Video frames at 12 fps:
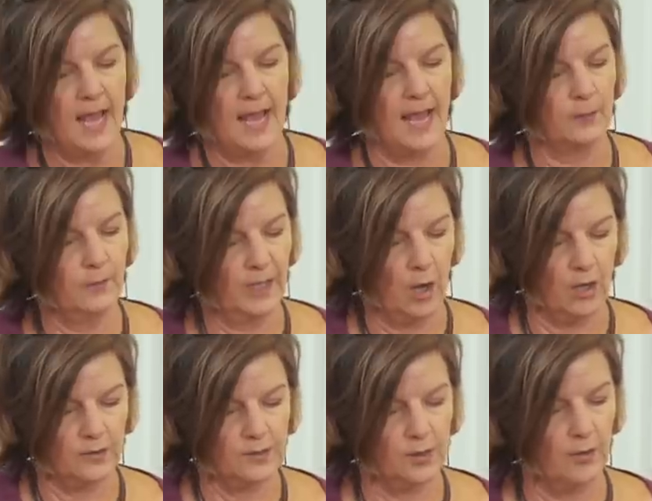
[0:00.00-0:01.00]
And we
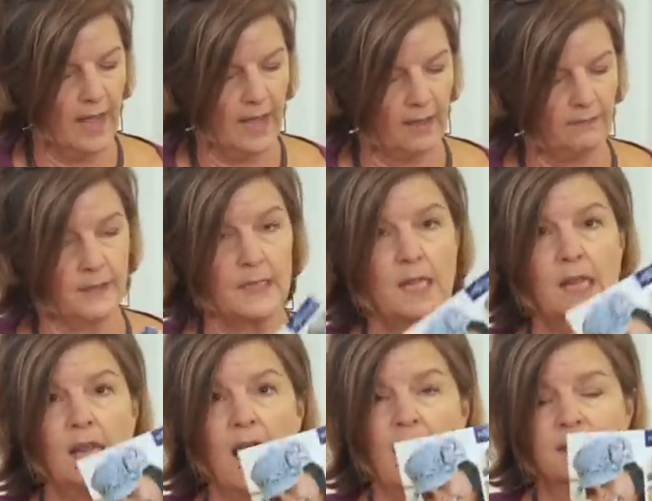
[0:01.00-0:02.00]
also have the
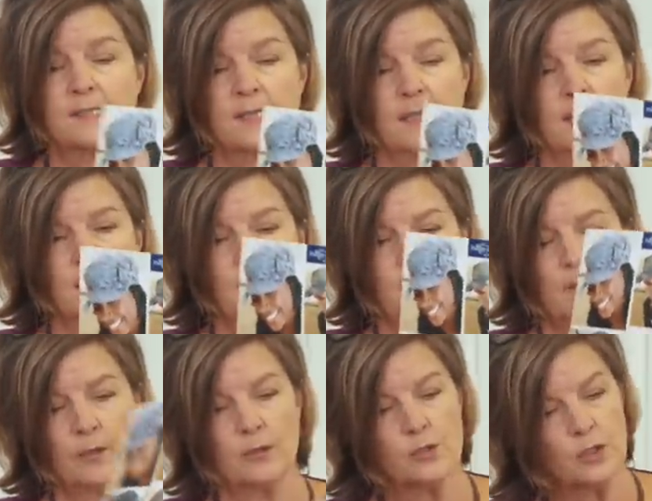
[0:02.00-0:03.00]
classic
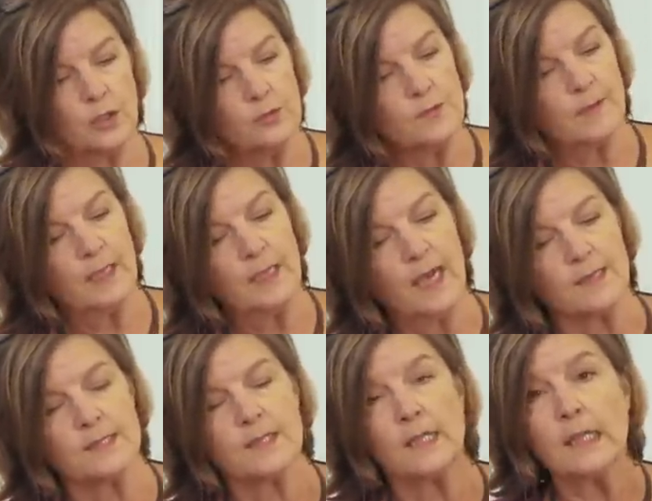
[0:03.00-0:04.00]
or excuse me, yes, the